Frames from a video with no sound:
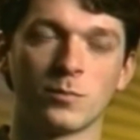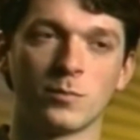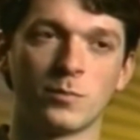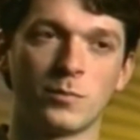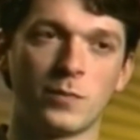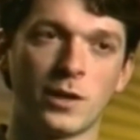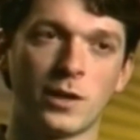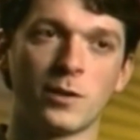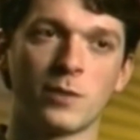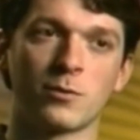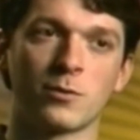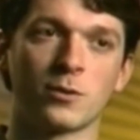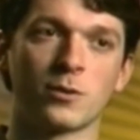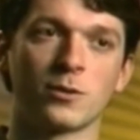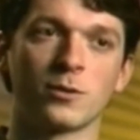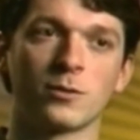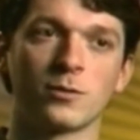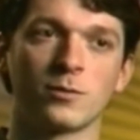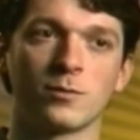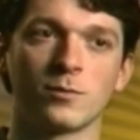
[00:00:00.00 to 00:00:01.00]

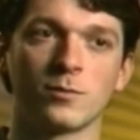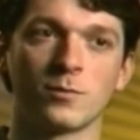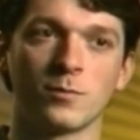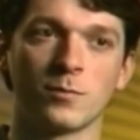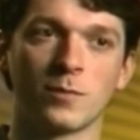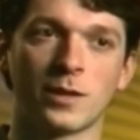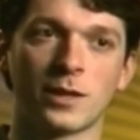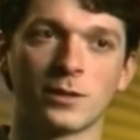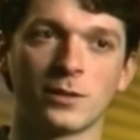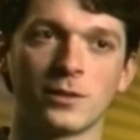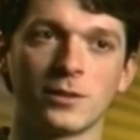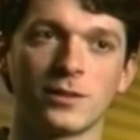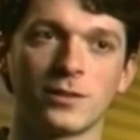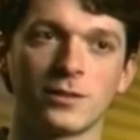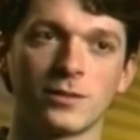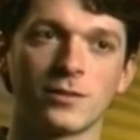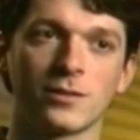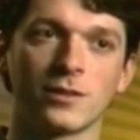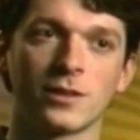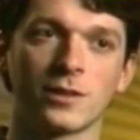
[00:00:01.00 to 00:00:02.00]
behavior modeling,
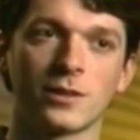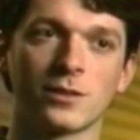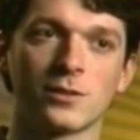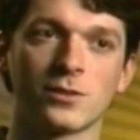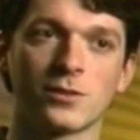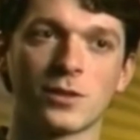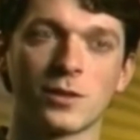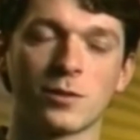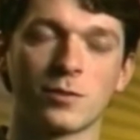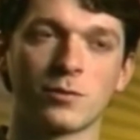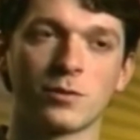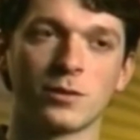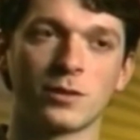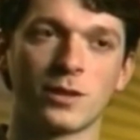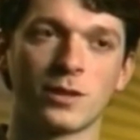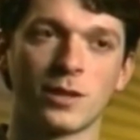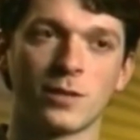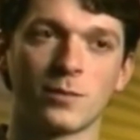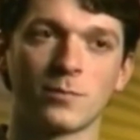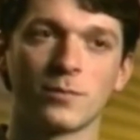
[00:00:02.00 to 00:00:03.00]
that kind of stuff in the
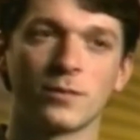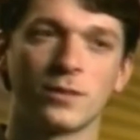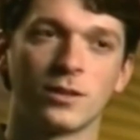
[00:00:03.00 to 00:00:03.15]
game.